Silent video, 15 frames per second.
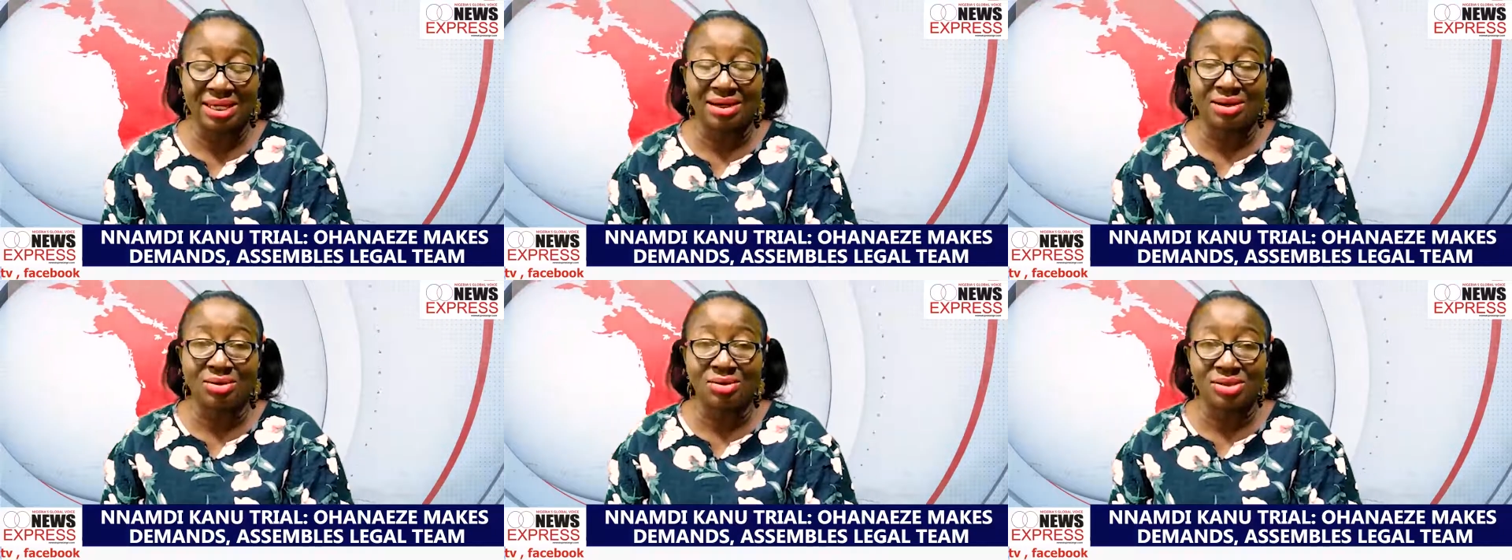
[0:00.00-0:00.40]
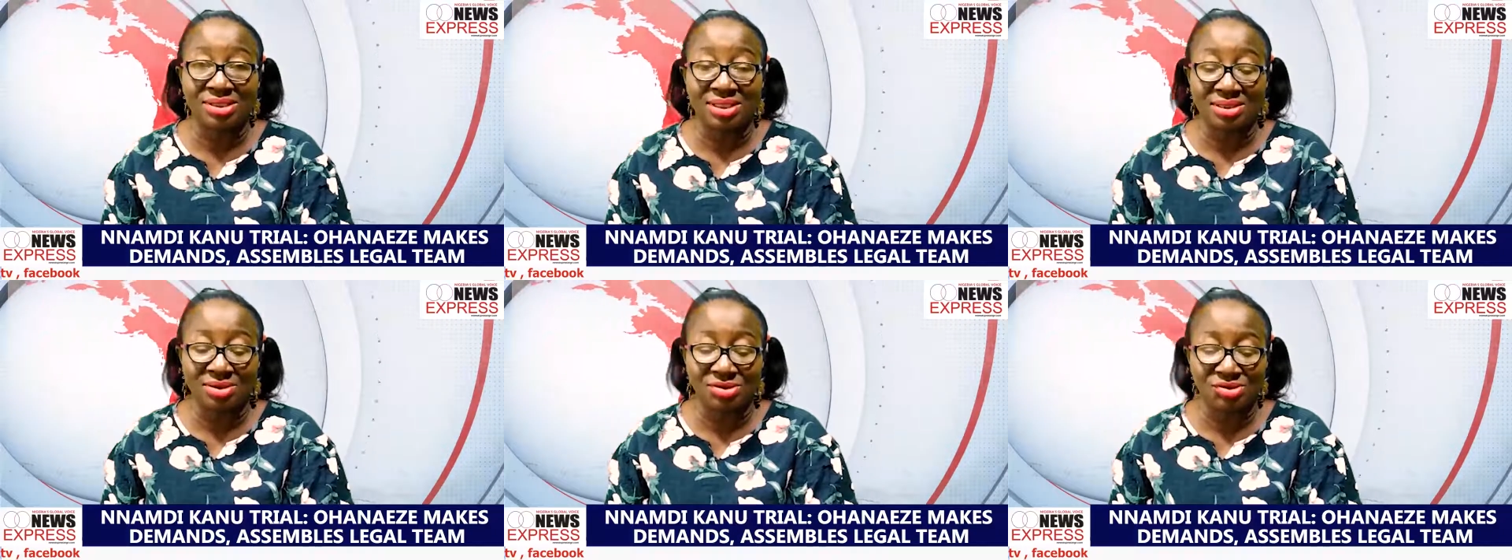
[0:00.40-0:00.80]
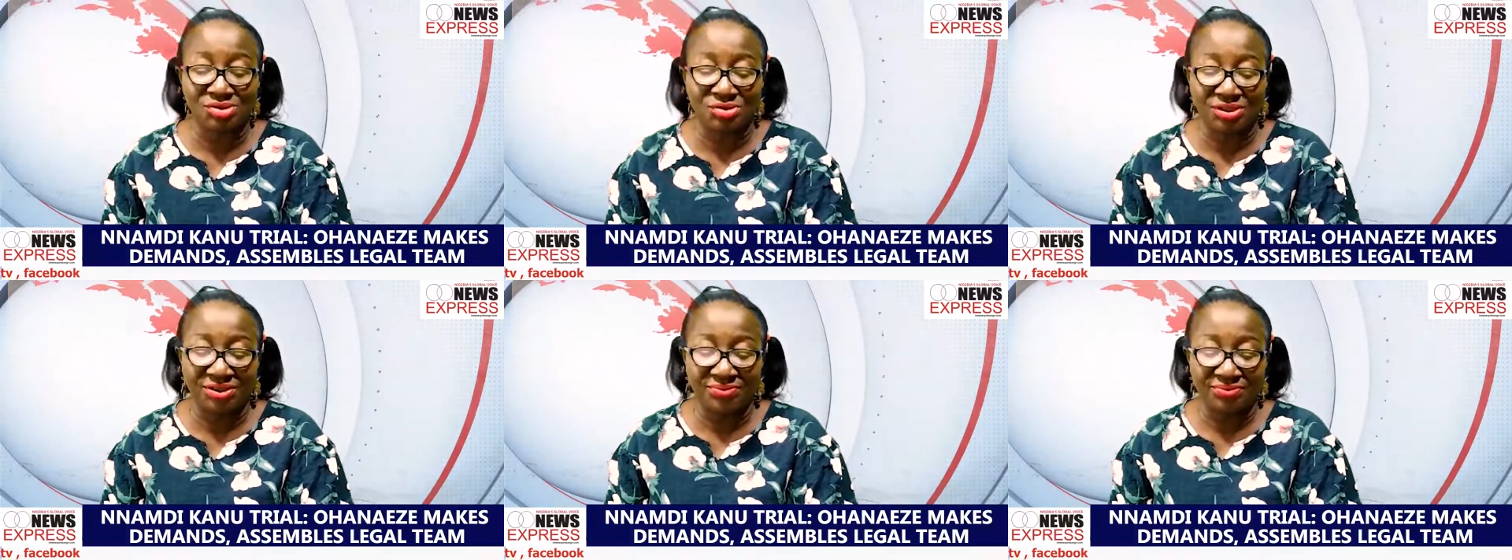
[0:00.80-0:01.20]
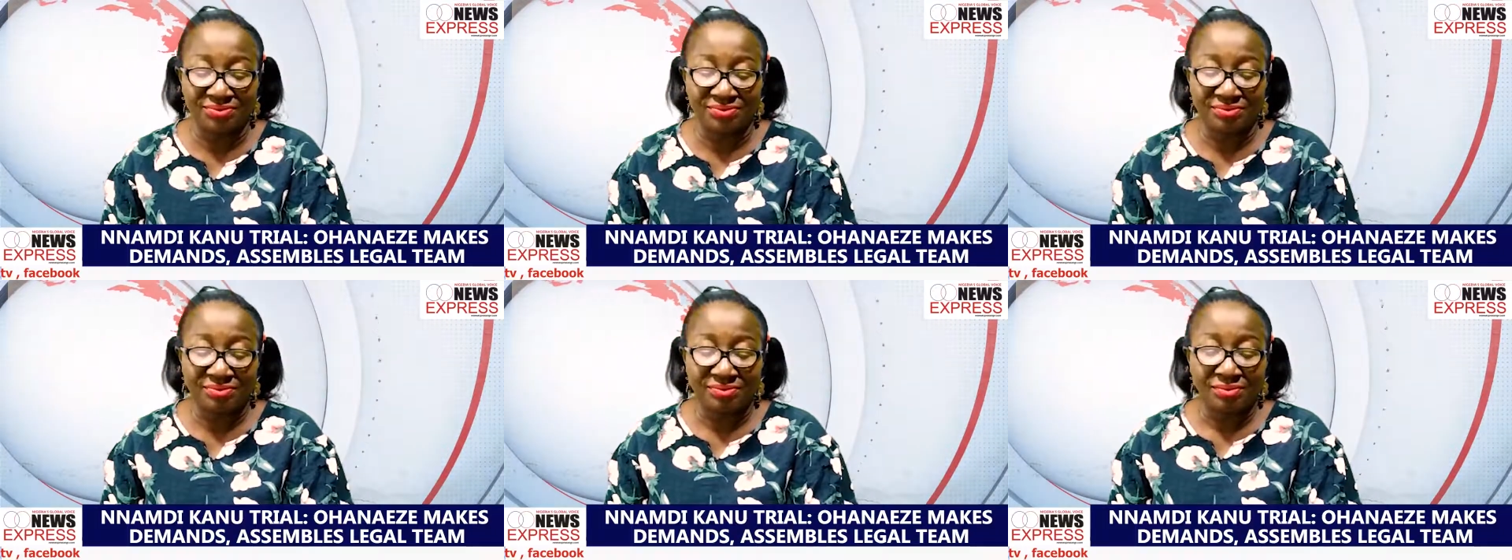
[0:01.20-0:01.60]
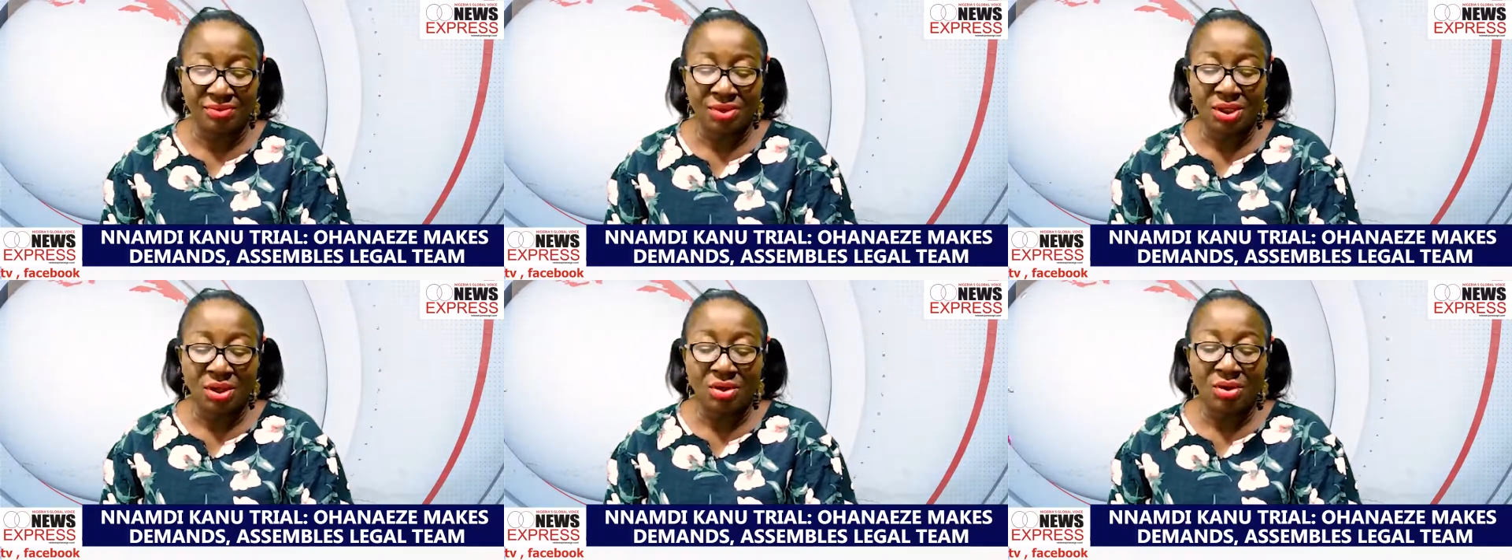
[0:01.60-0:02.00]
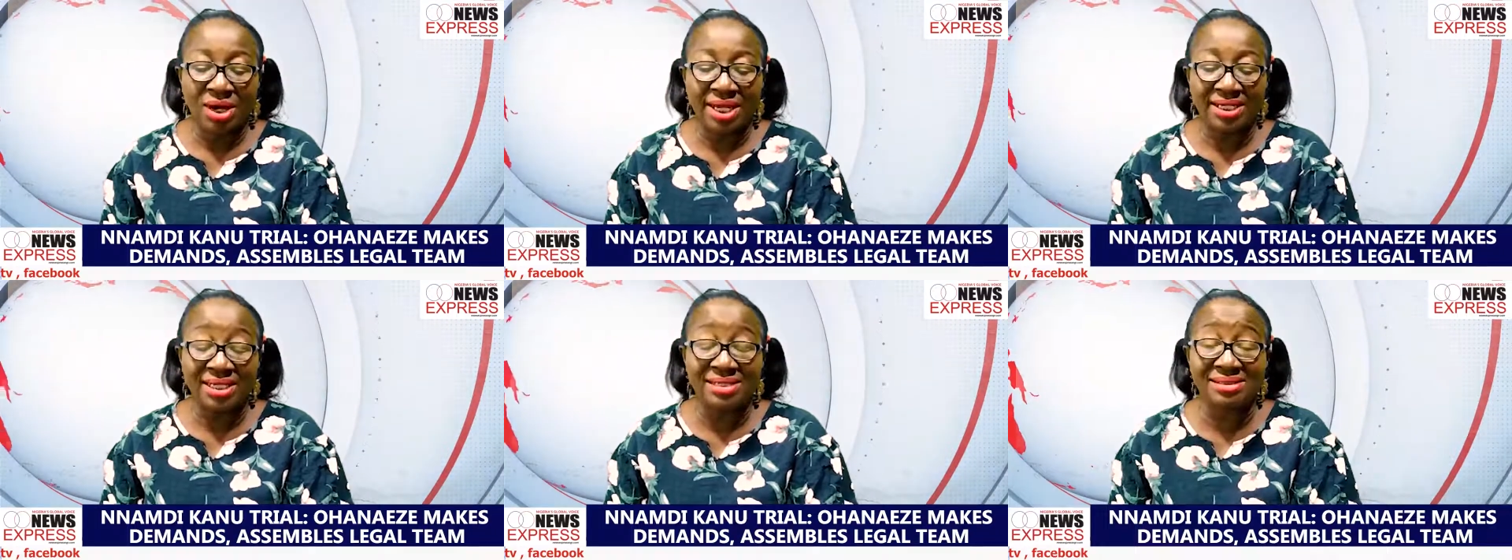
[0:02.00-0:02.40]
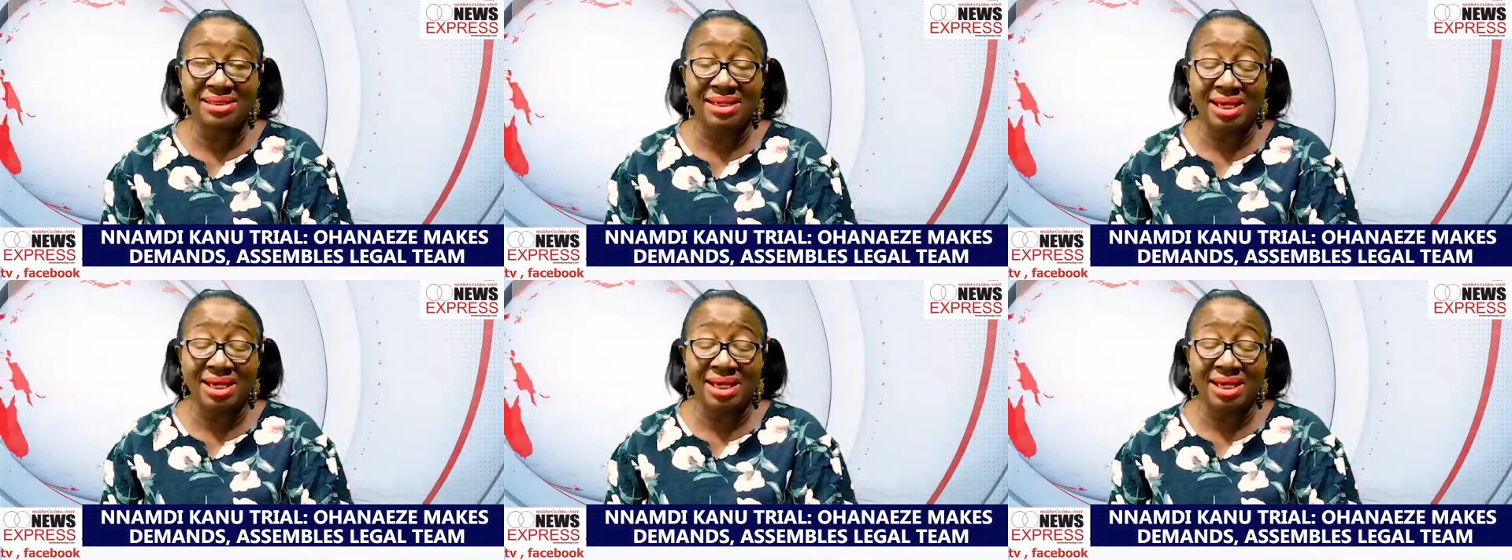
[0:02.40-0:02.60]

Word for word: across the country. Ohaneze,